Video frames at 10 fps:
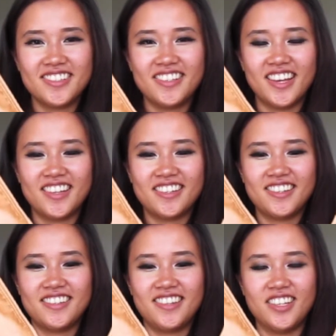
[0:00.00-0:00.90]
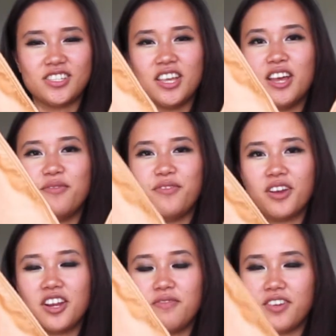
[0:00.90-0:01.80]
that is a
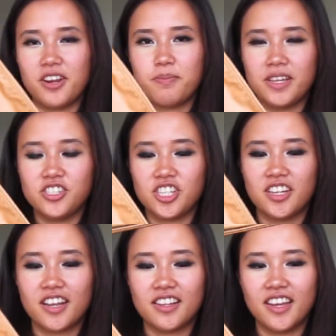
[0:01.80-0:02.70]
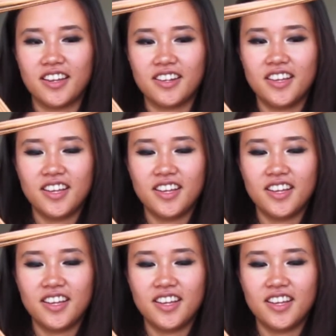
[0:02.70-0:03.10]
very, very plunging neckline.